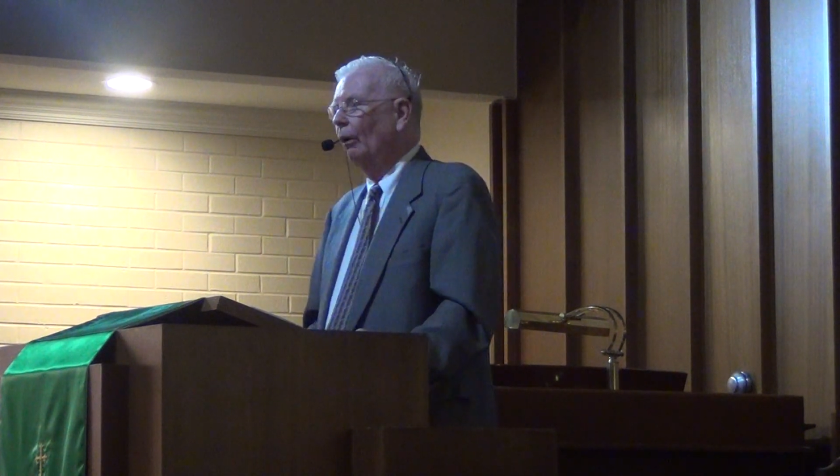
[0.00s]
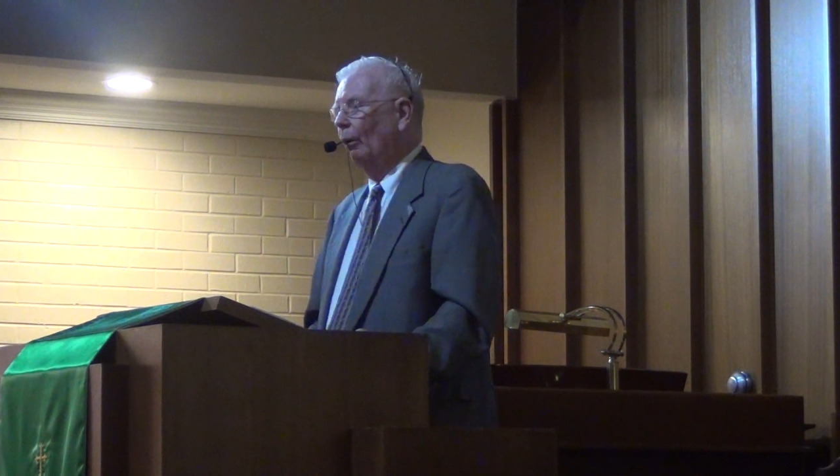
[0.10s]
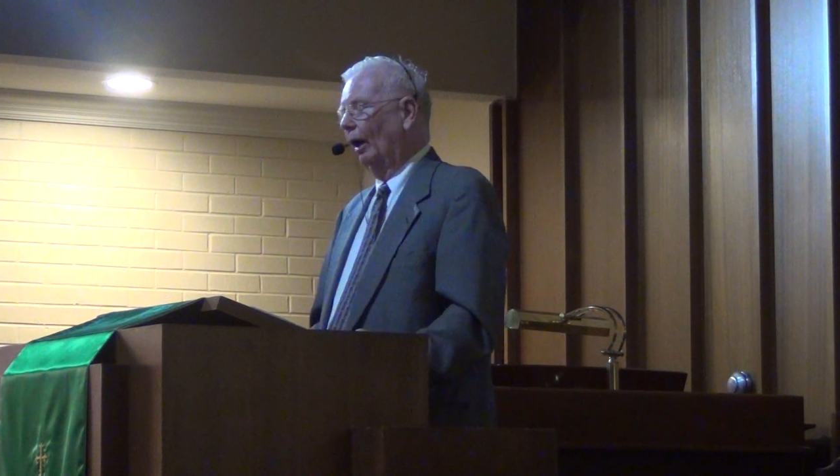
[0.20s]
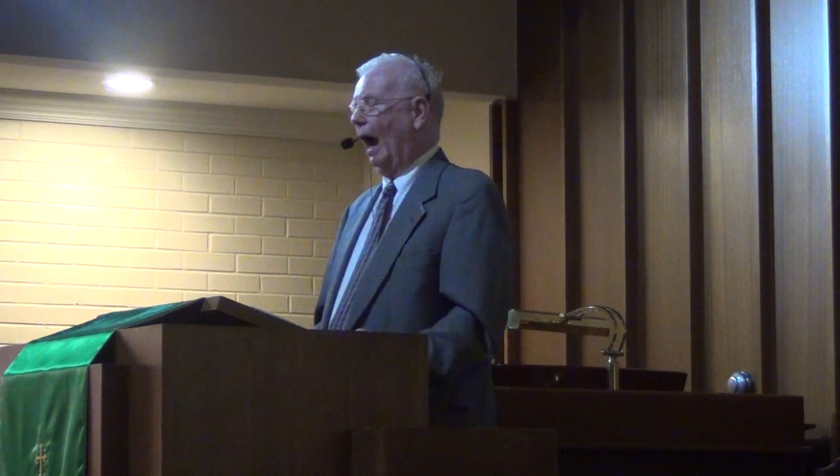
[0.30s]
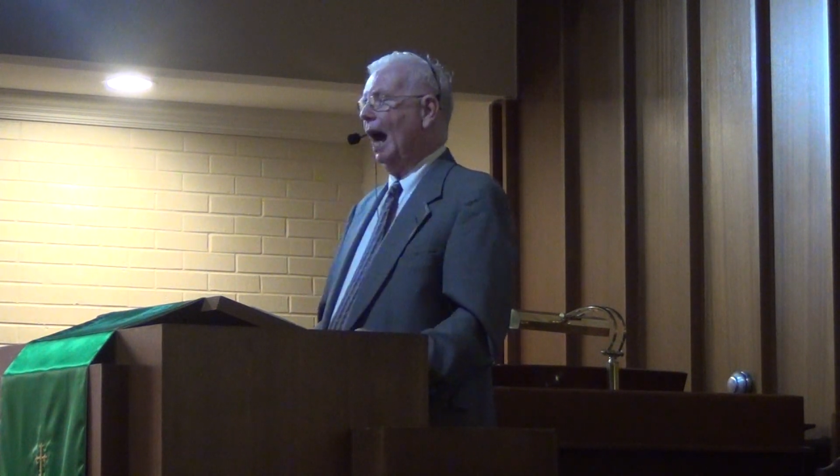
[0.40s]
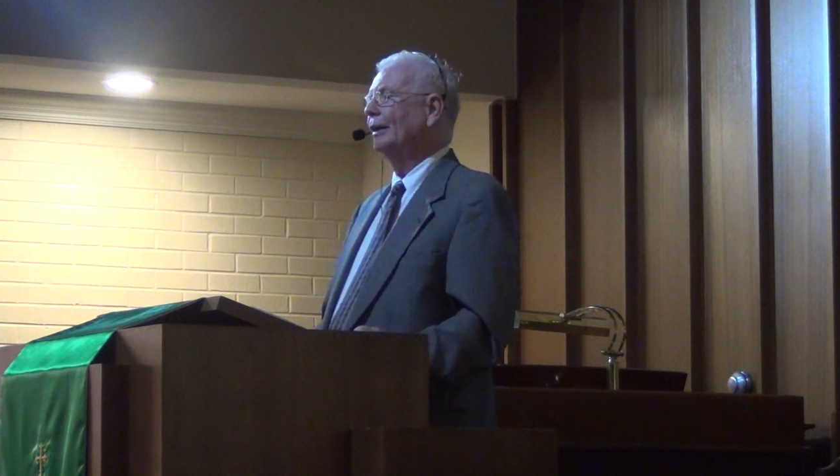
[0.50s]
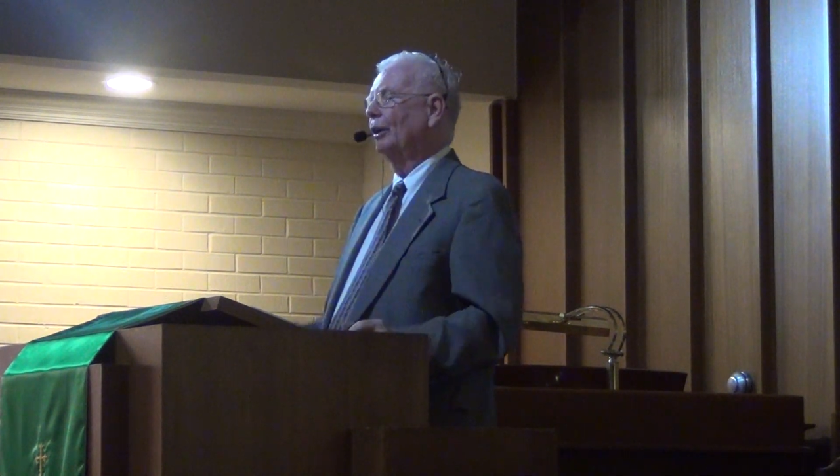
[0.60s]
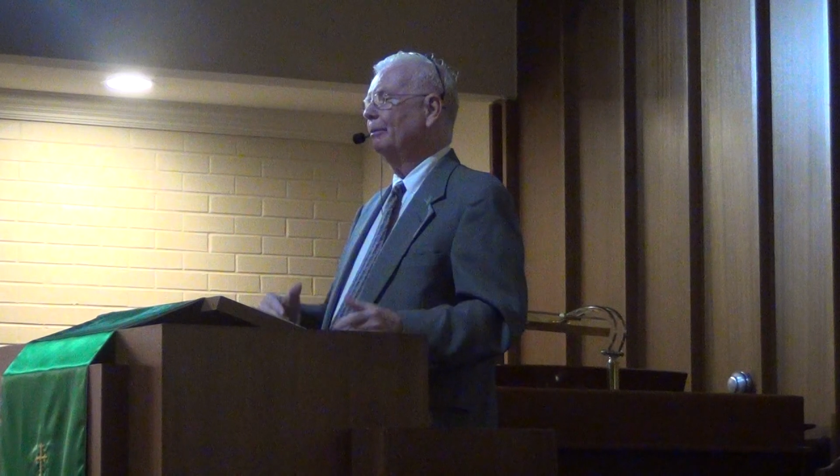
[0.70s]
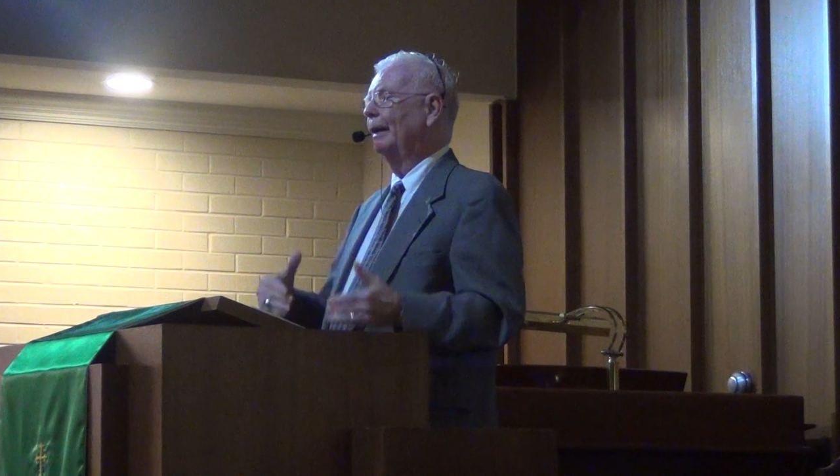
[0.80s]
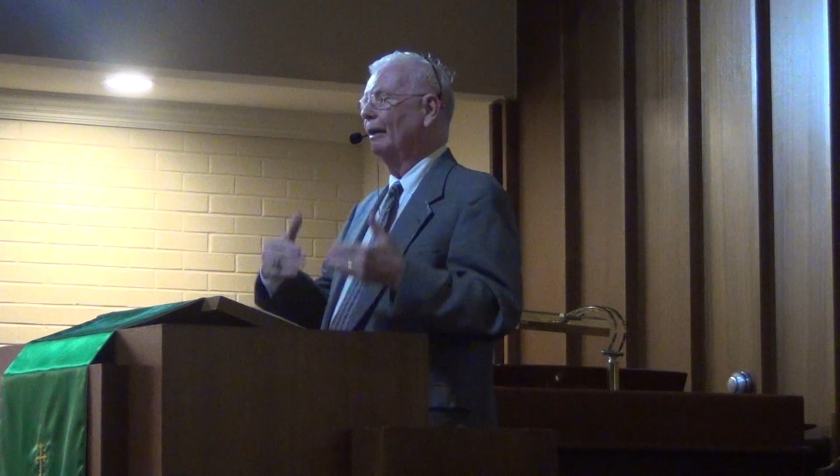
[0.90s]
where I
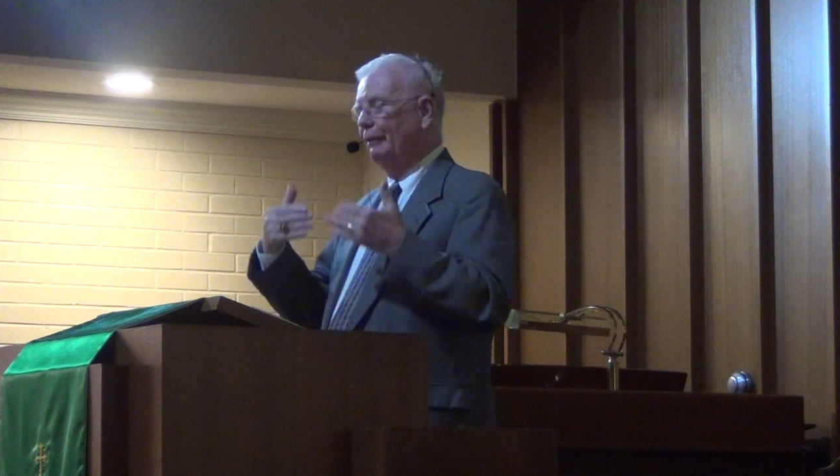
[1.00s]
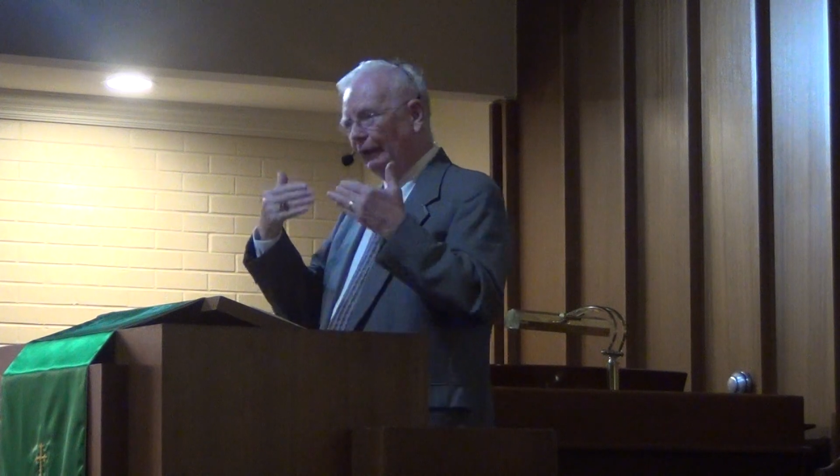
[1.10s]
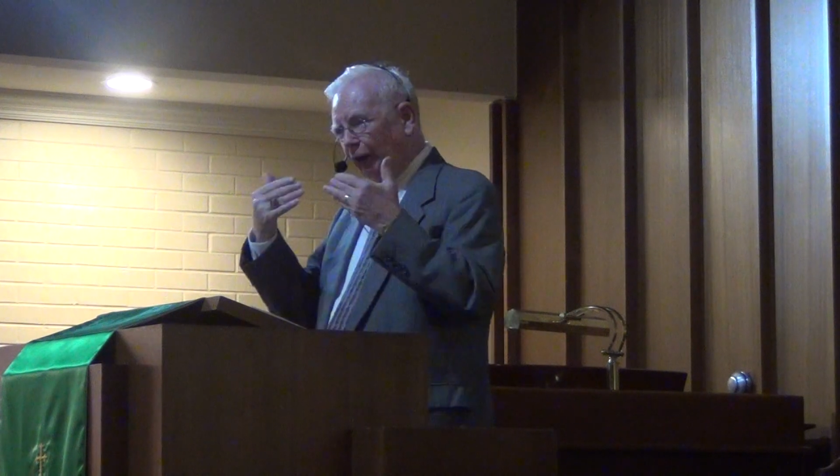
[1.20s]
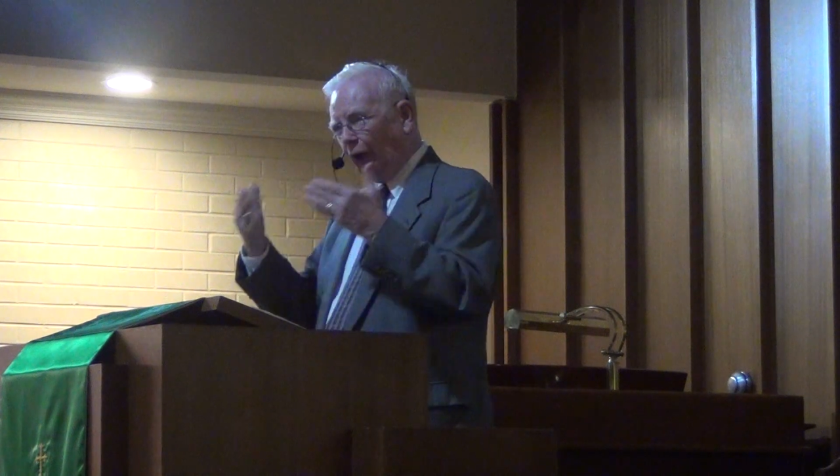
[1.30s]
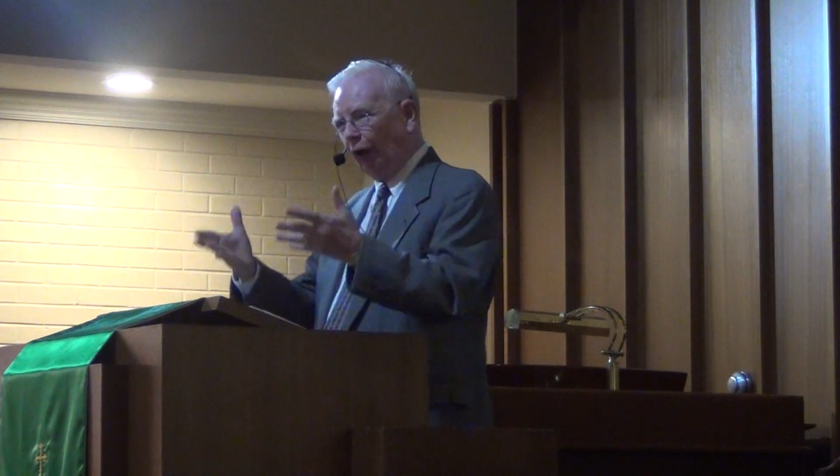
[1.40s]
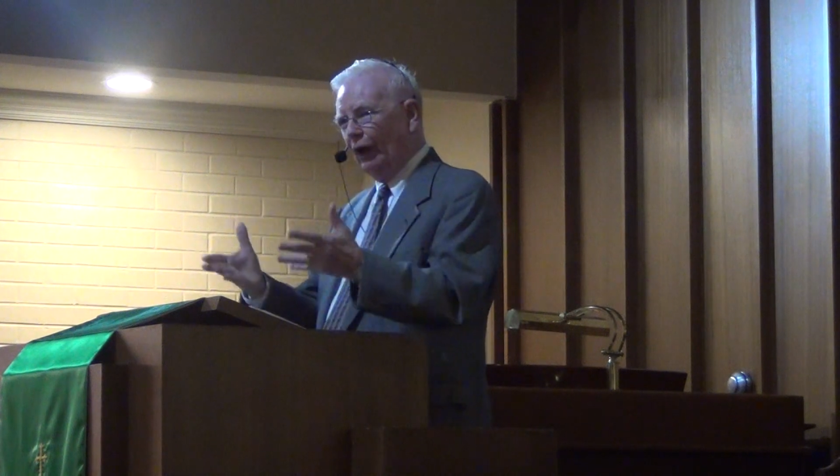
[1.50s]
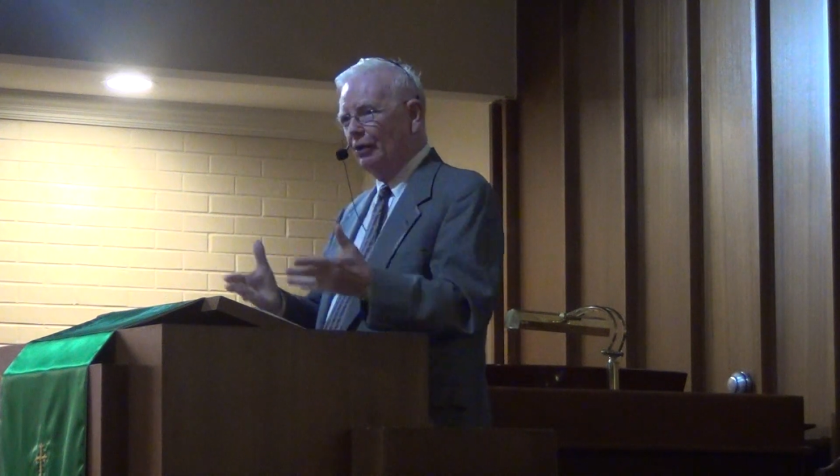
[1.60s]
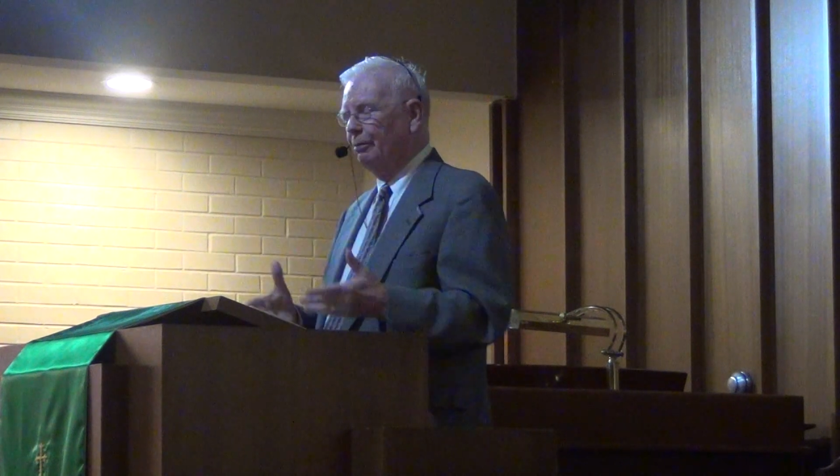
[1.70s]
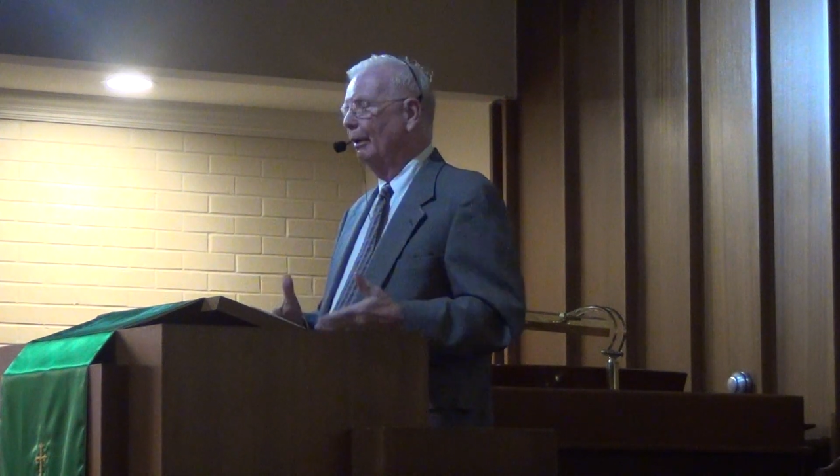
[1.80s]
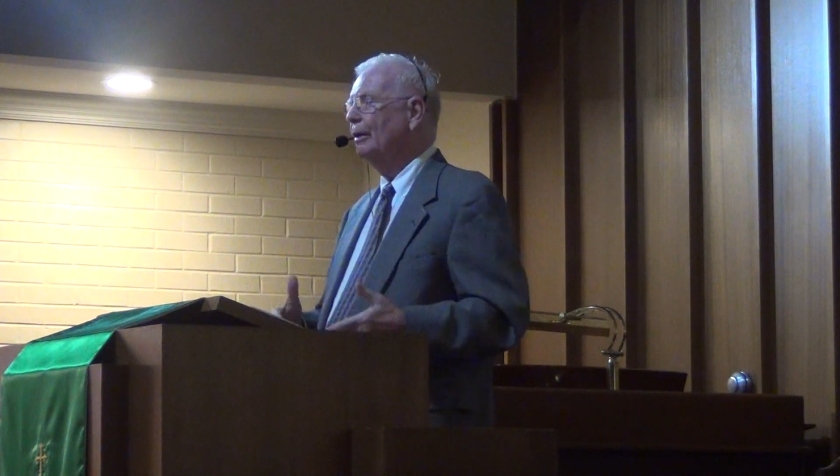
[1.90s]
could be of
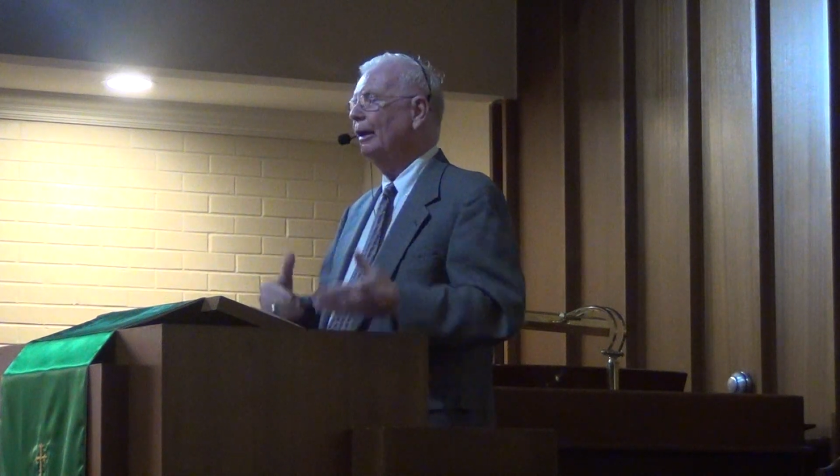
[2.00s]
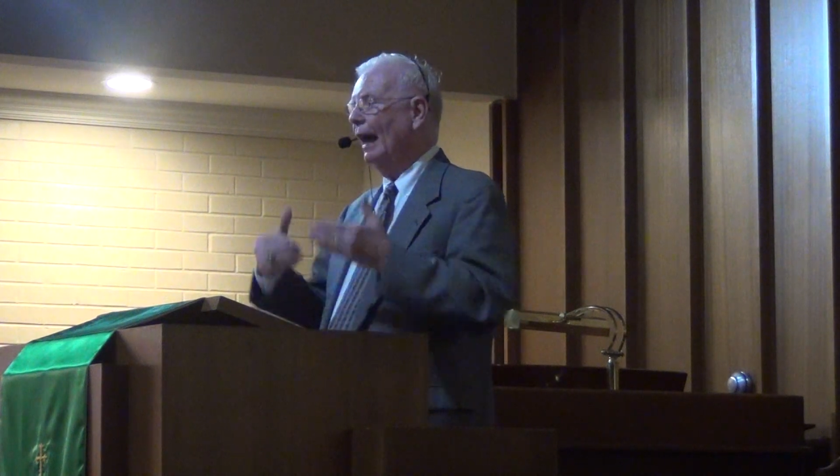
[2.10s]
encouragement